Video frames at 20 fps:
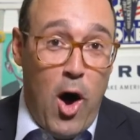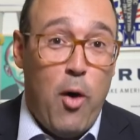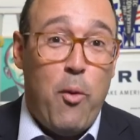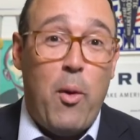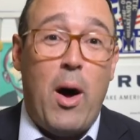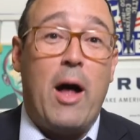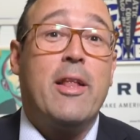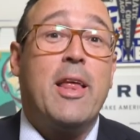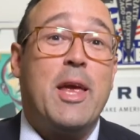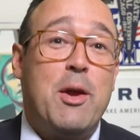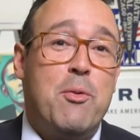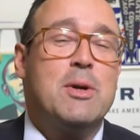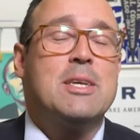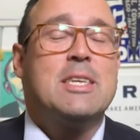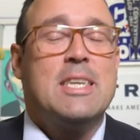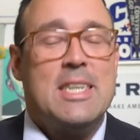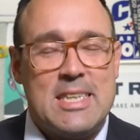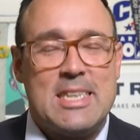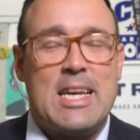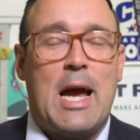All while he
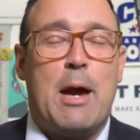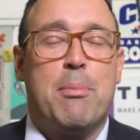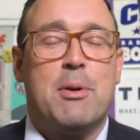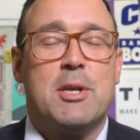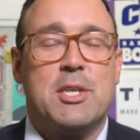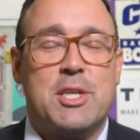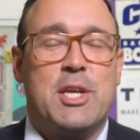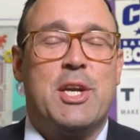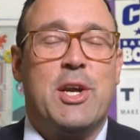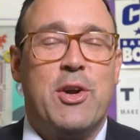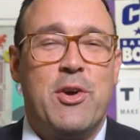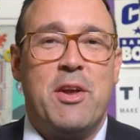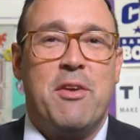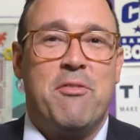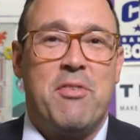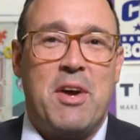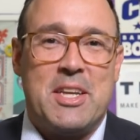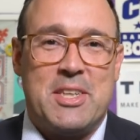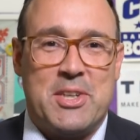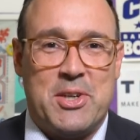was the
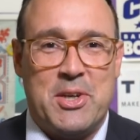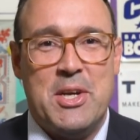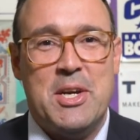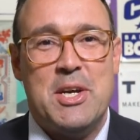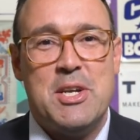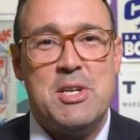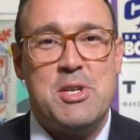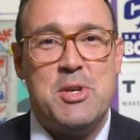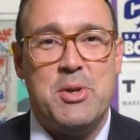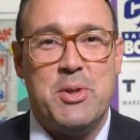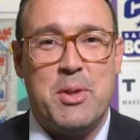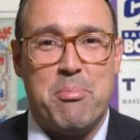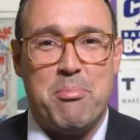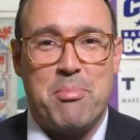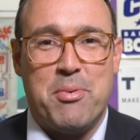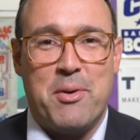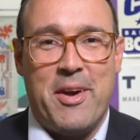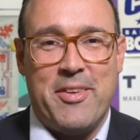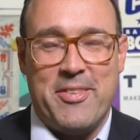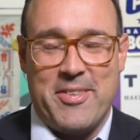cybersecurity advisor to the
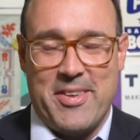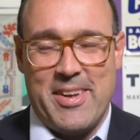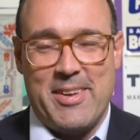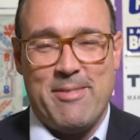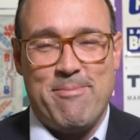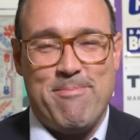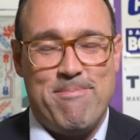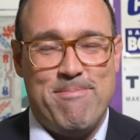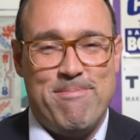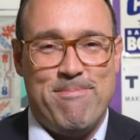president.